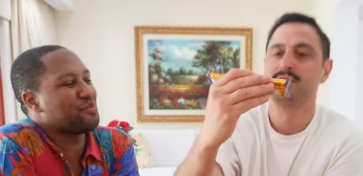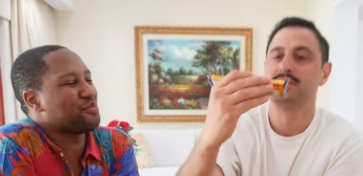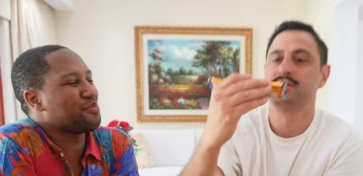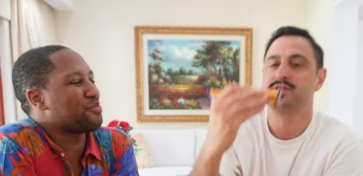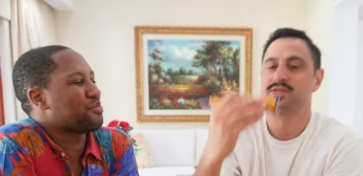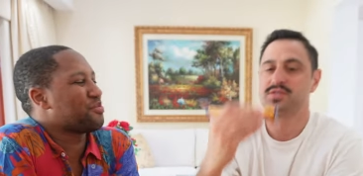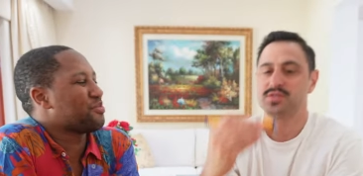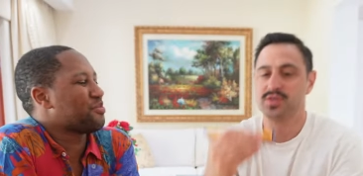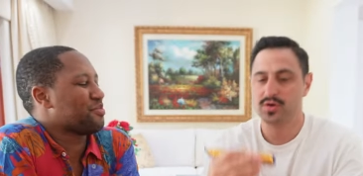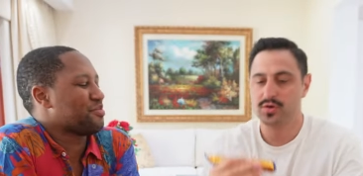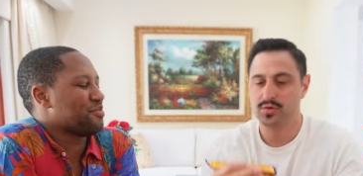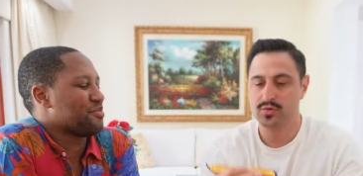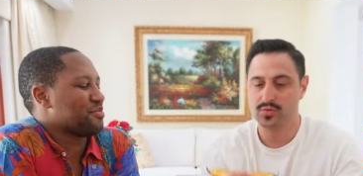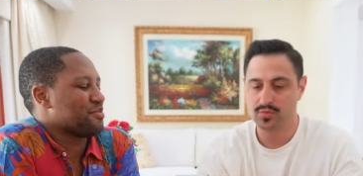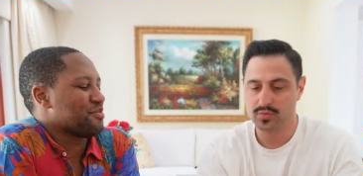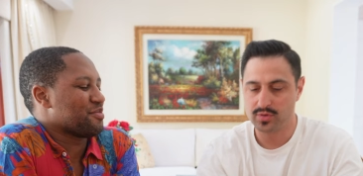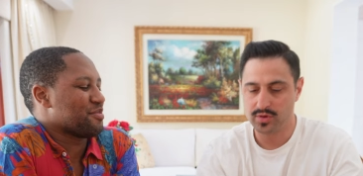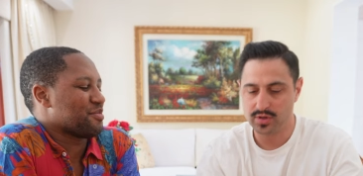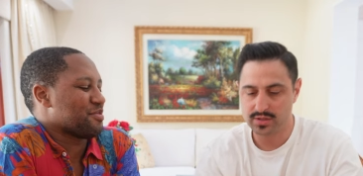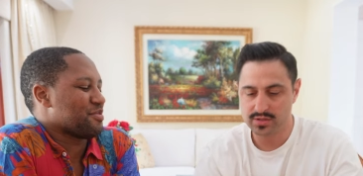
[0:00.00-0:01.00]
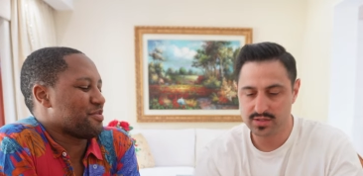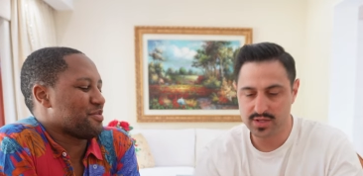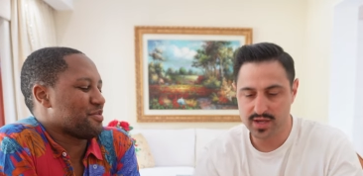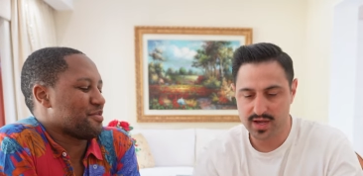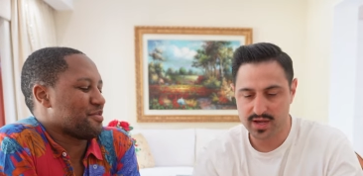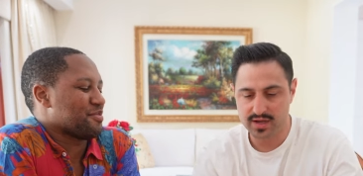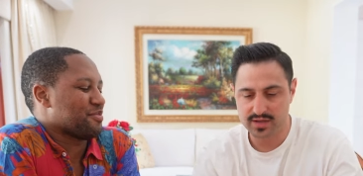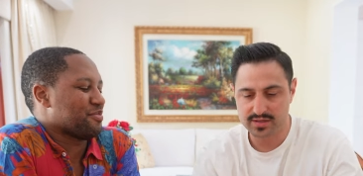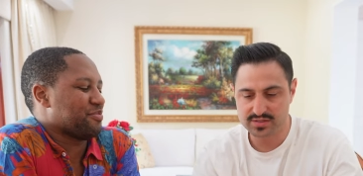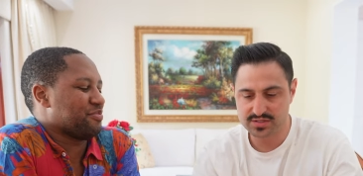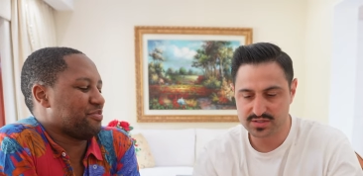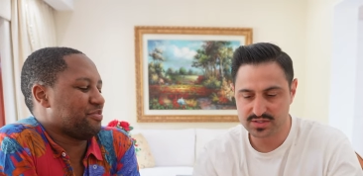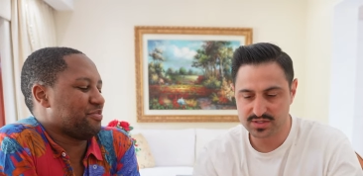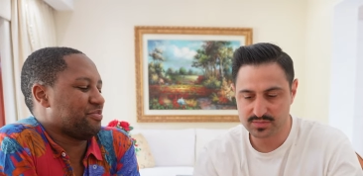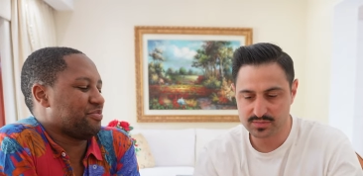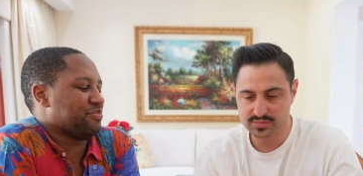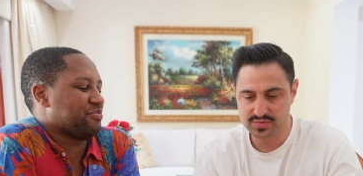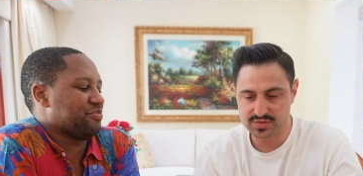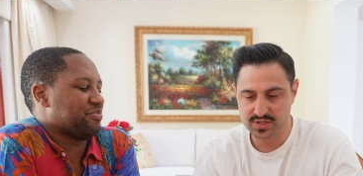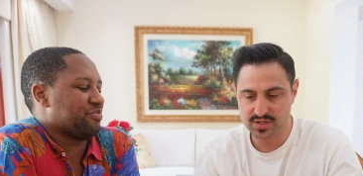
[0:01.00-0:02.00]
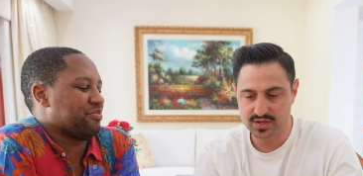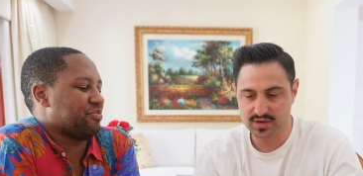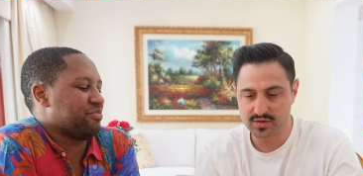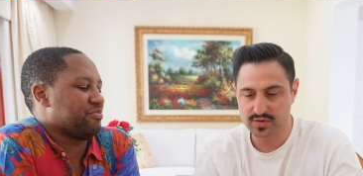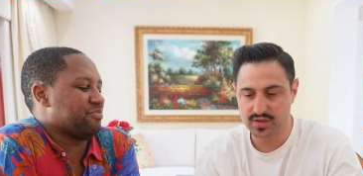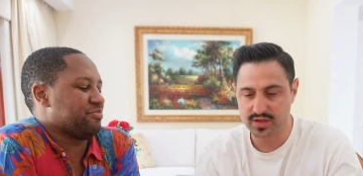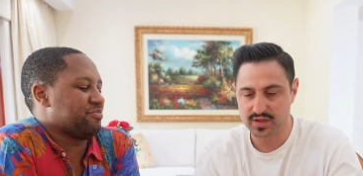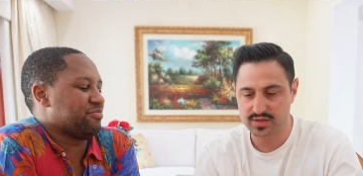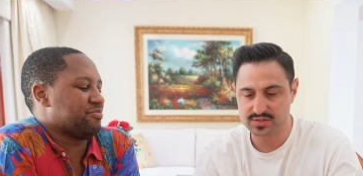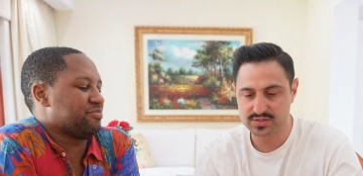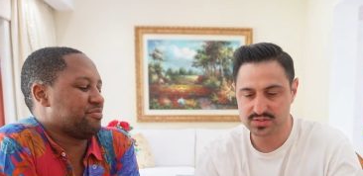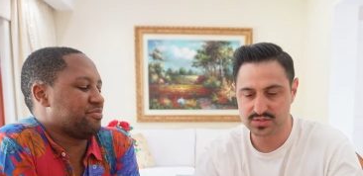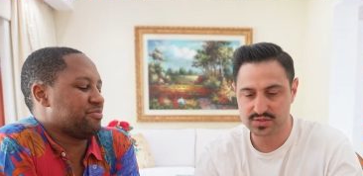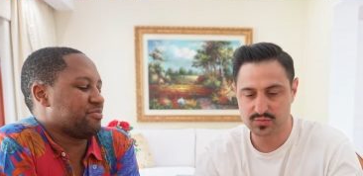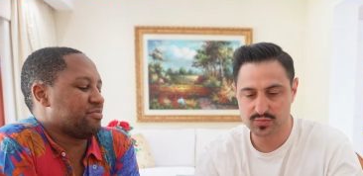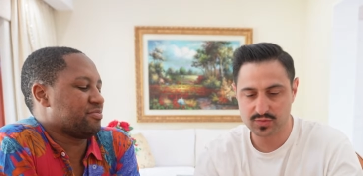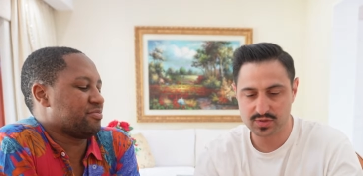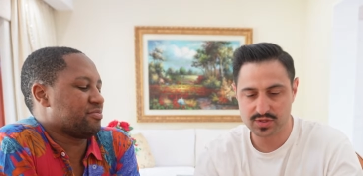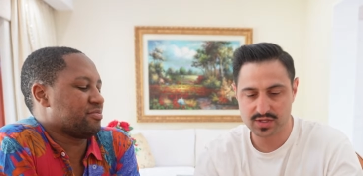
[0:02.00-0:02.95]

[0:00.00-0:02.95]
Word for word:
Speaker 1: So yeah, it seems like, okay, so we